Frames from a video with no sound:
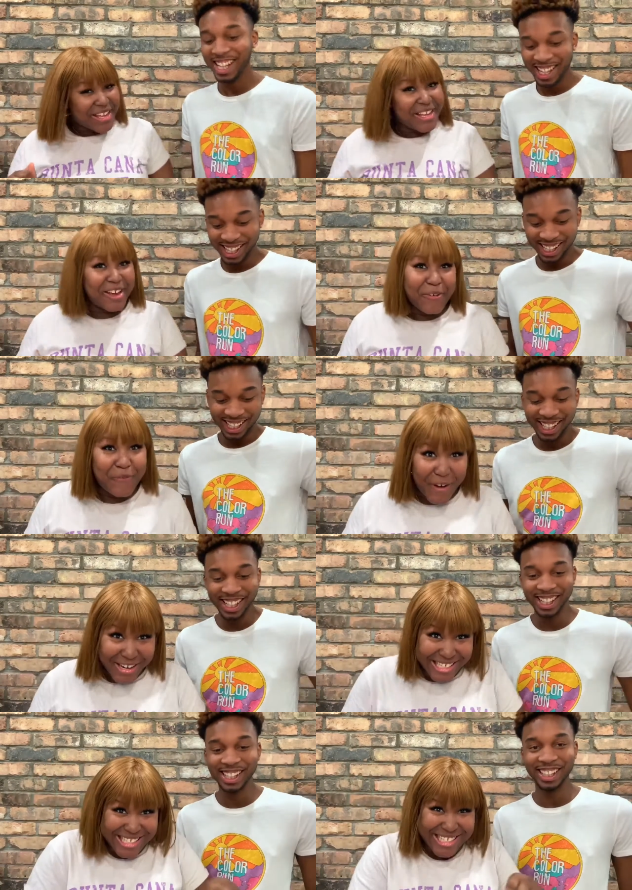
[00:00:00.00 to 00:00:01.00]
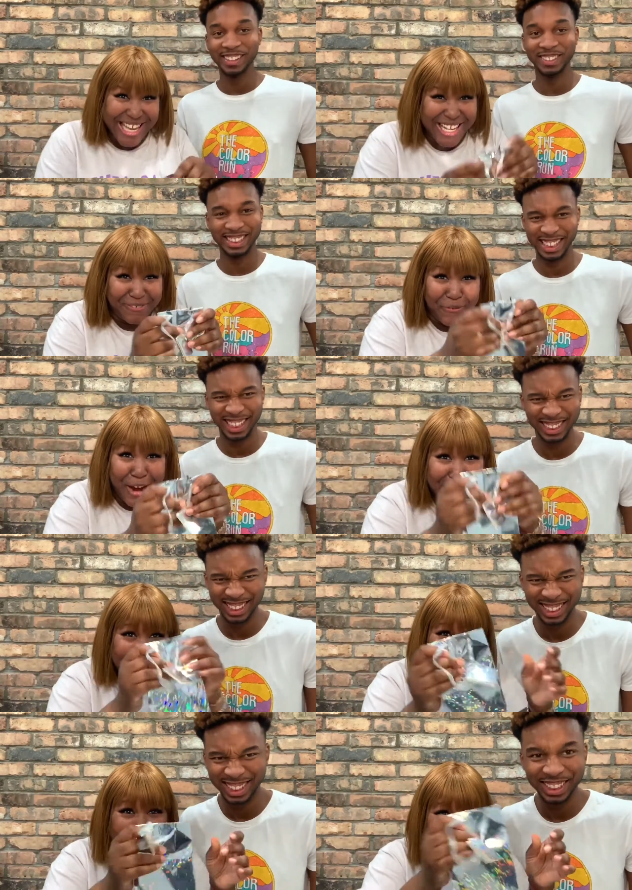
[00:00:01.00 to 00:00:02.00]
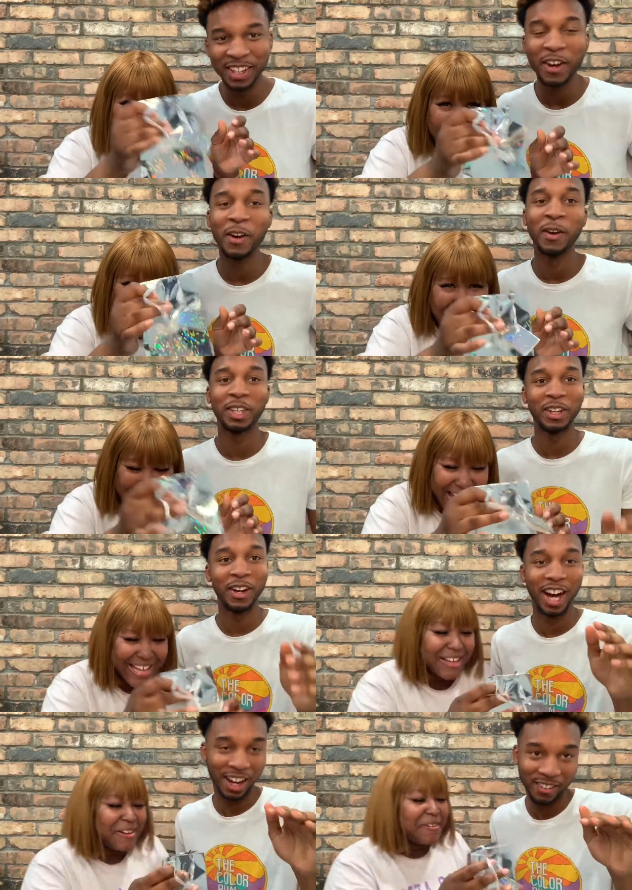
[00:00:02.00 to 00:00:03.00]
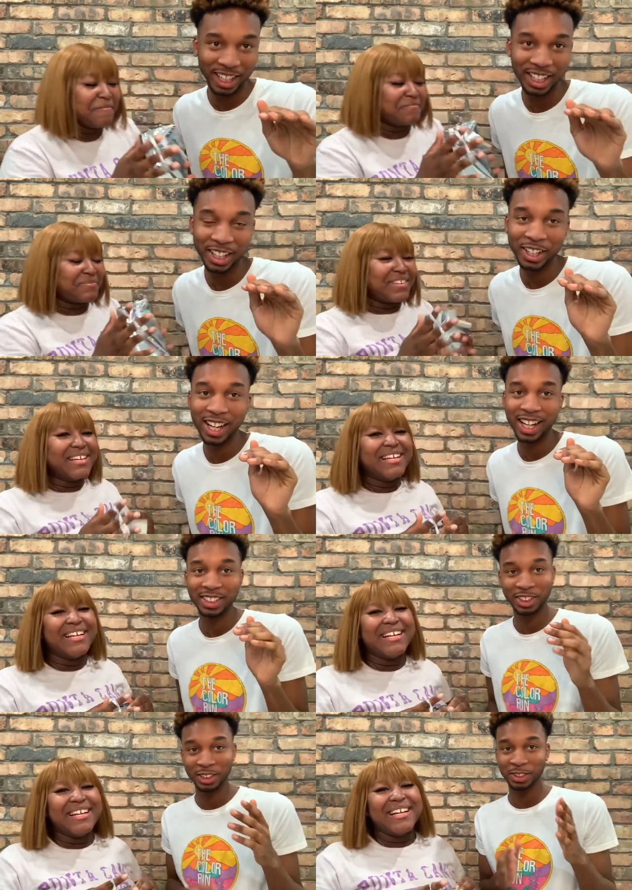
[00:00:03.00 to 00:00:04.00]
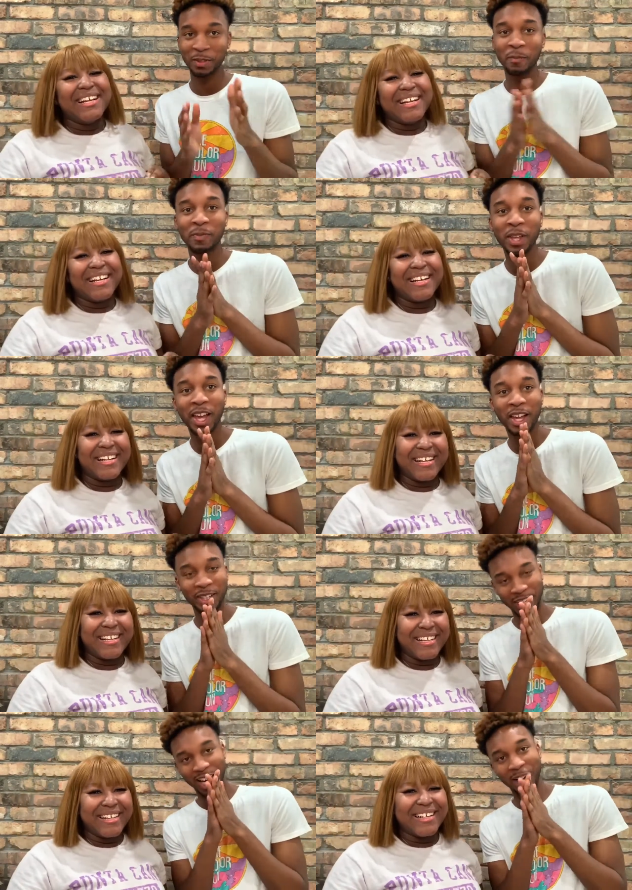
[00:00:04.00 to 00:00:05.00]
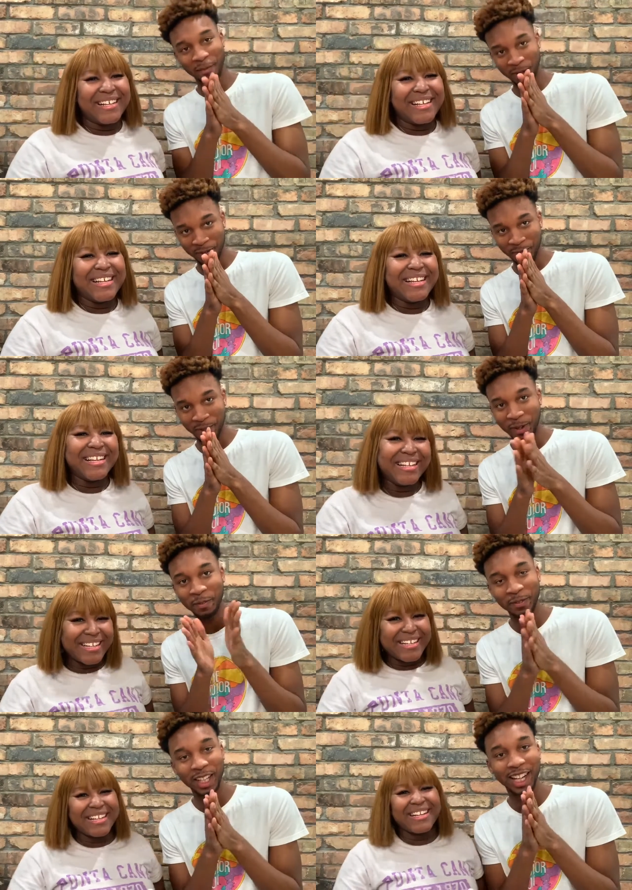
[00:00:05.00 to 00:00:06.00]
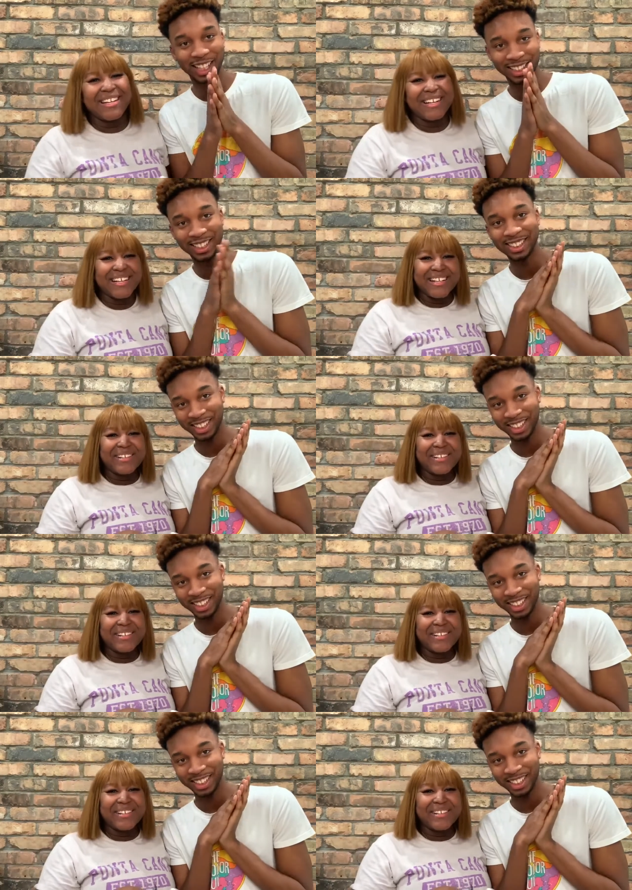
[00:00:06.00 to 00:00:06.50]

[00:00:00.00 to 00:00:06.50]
Speaker 1: your
Speaker 2: first.
Speaker 1: destiny. Uh, uh. Yo, all right, guys, just, y'all gotta pray for me. Hope that I get this